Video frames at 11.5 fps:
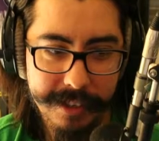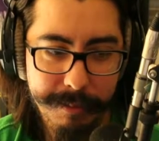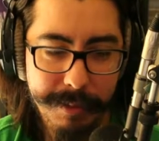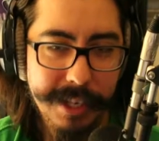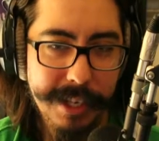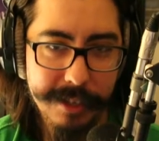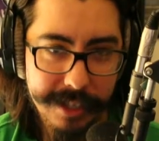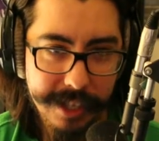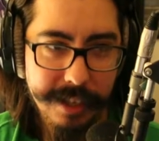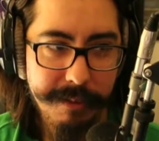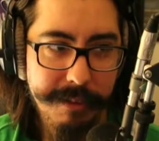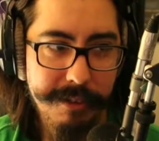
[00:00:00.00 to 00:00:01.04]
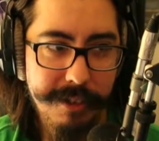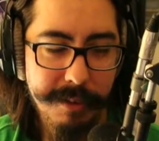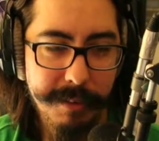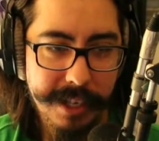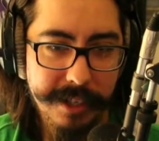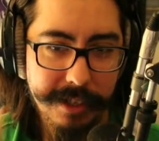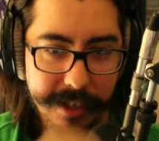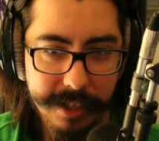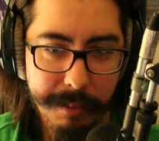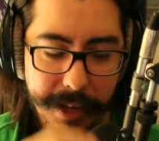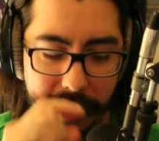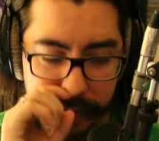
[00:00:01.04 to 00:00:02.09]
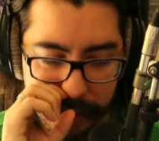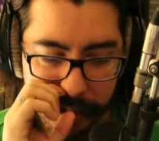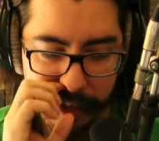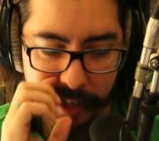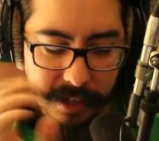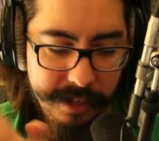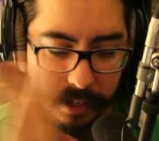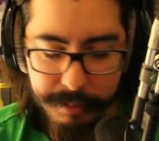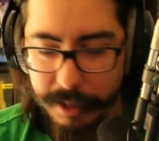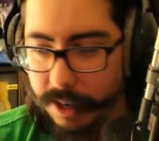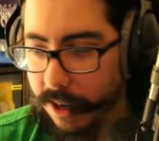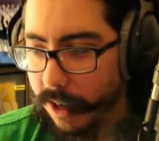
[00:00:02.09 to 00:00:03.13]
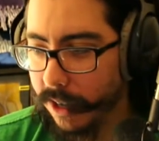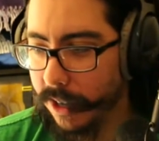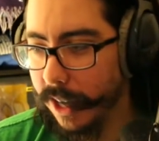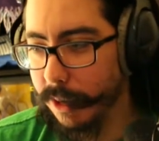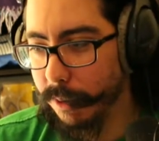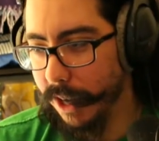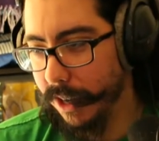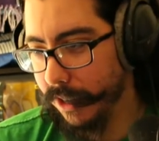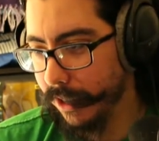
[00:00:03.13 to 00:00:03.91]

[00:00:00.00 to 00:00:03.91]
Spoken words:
Meaning you're seeing the future because you're in the past. It doesn't matter. Anyway.